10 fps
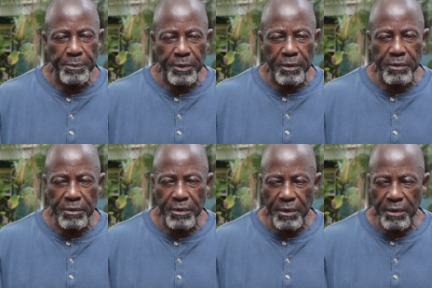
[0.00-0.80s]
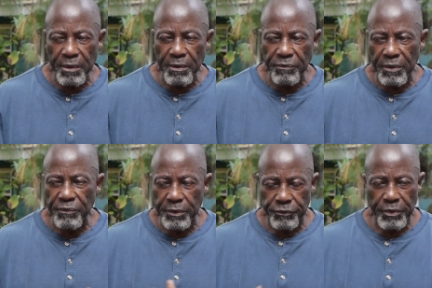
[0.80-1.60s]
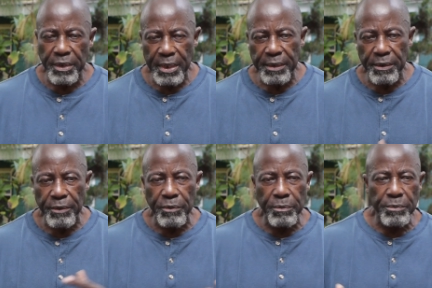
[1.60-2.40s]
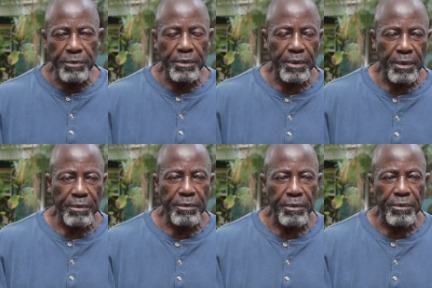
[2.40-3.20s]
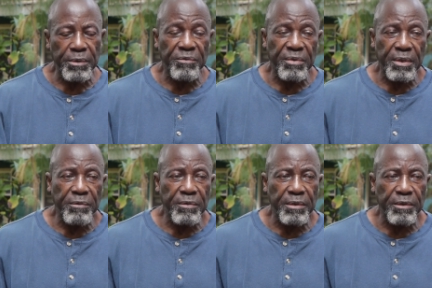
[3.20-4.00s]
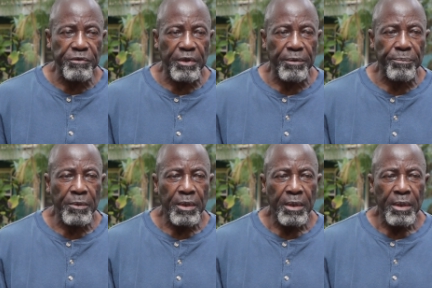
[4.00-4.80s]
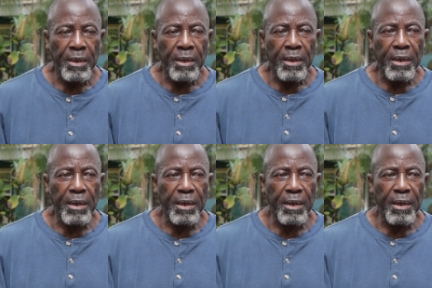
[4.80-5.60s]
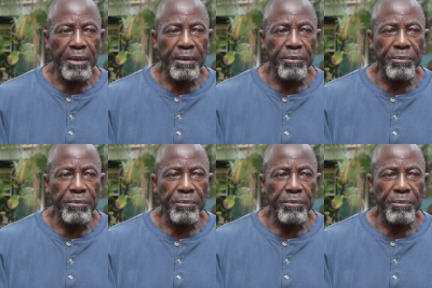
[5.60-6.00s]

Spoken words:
people, if they're training at home, or even in the gym, uh,